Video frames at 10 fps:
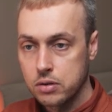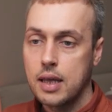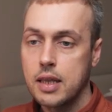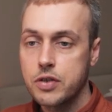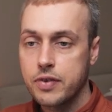
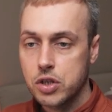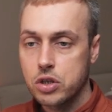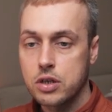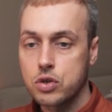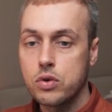And this
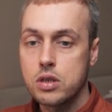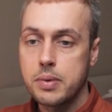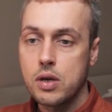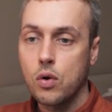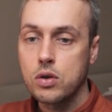fixture is going to
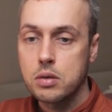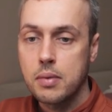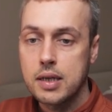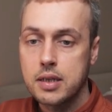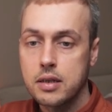be
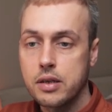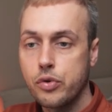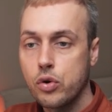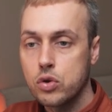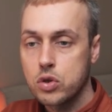automatically
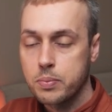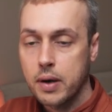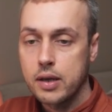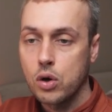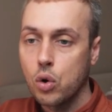used
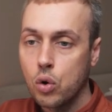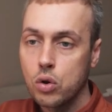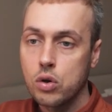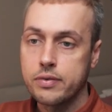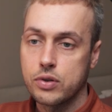by
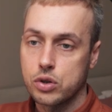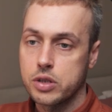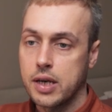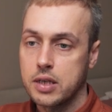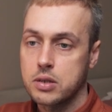all of our
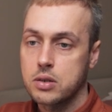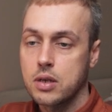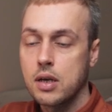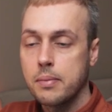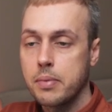tests
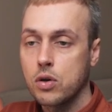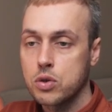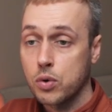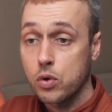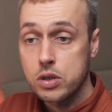
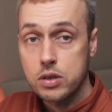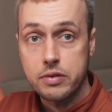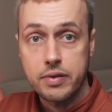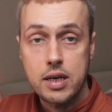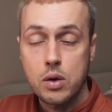because we're going to
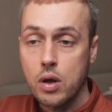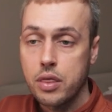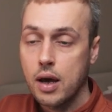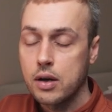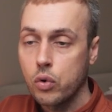define it
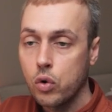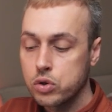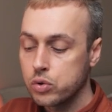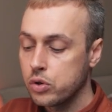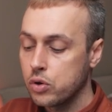with an
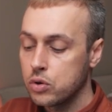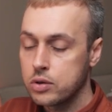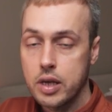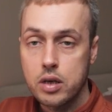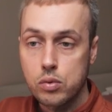auto
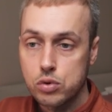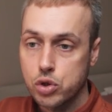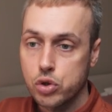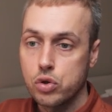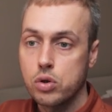use equals
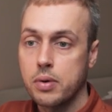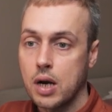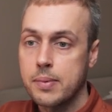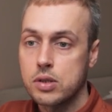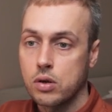true
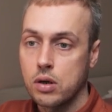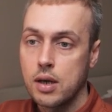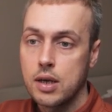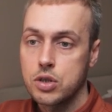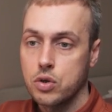parameter.
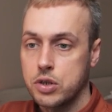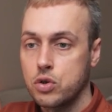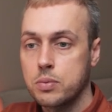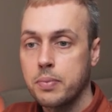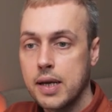So let's
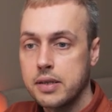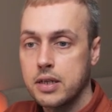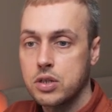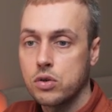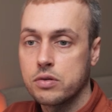use
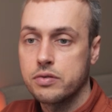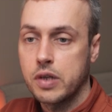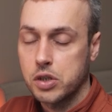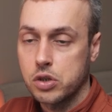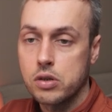
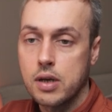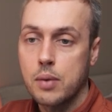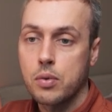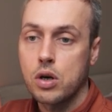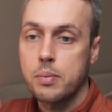pytest.fixture
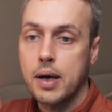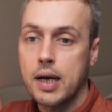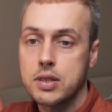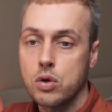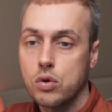and we're going to
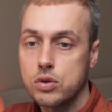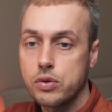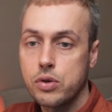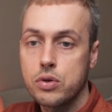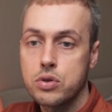pass
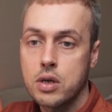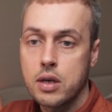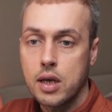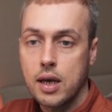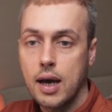auto use
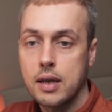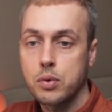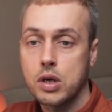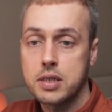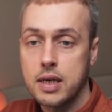and
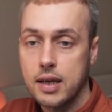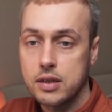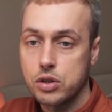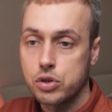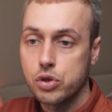we're going to set
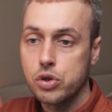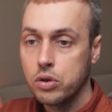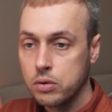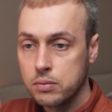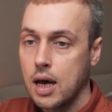that to true.
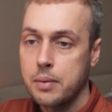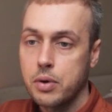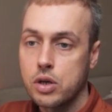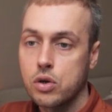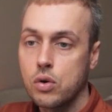And I'm
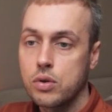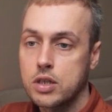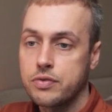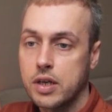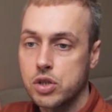going to call
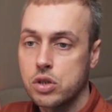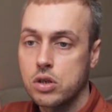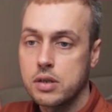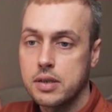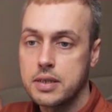this
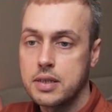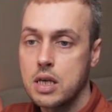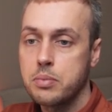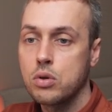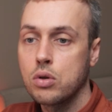fixture
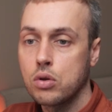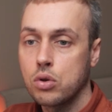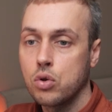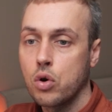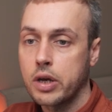disable
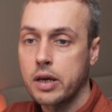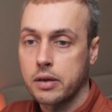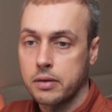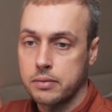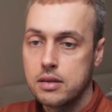
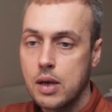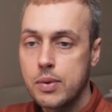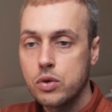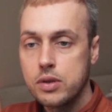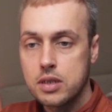logging. Now
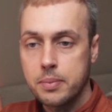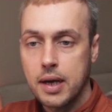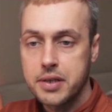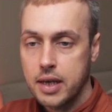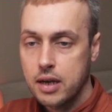we don't need to
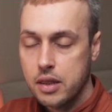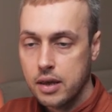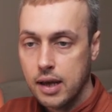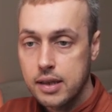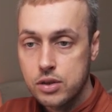pass
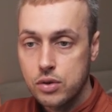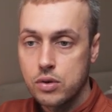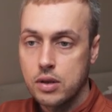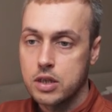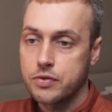anything
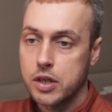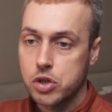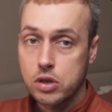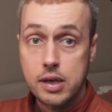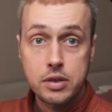into this
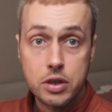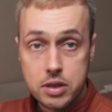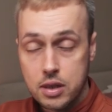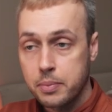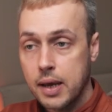fixture, it
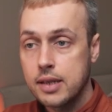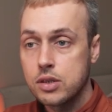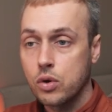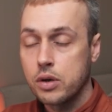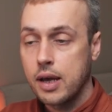doesn't
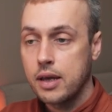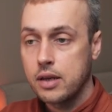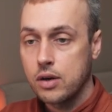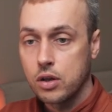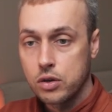depend on
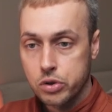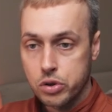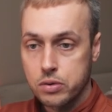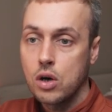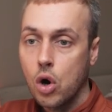any
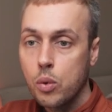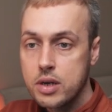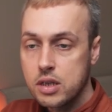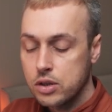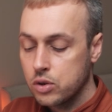others. All we
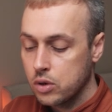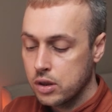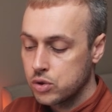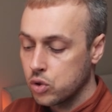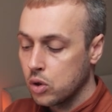need to do at
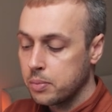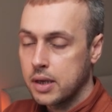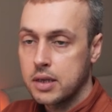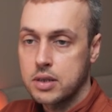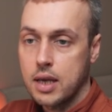the top
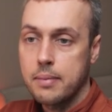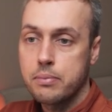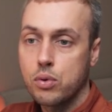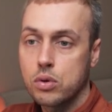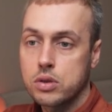is
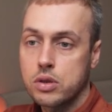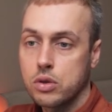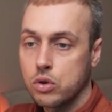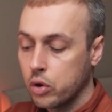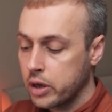import
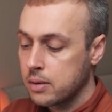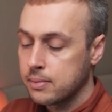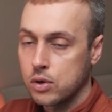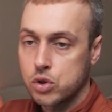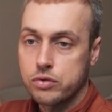the logging
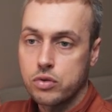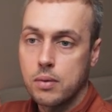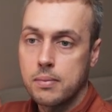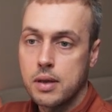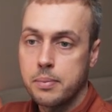module
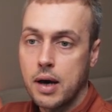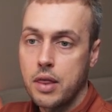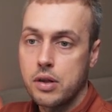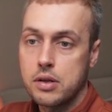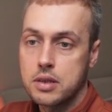from the
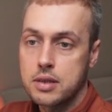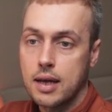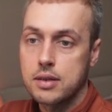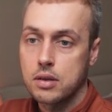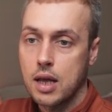Python
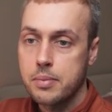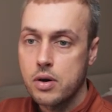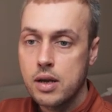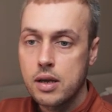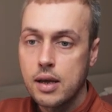standard
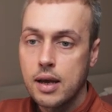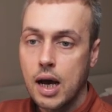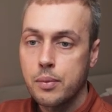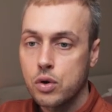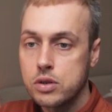library
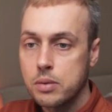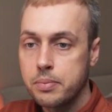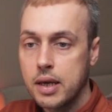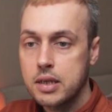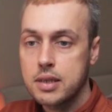and we're going to
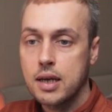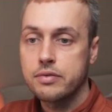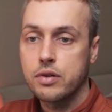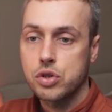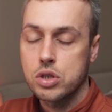paste
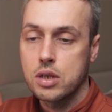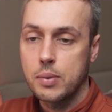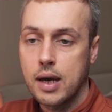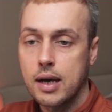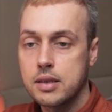that function that
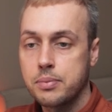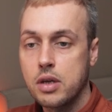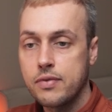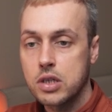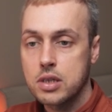we had
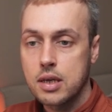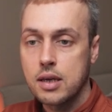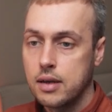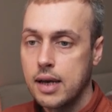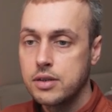previously
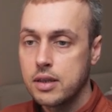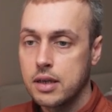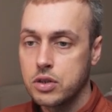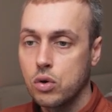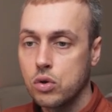into
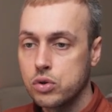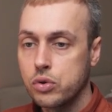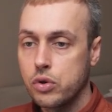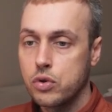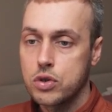this
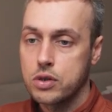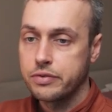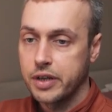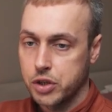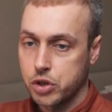auto use
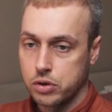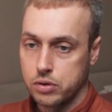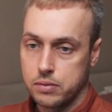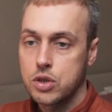fixture.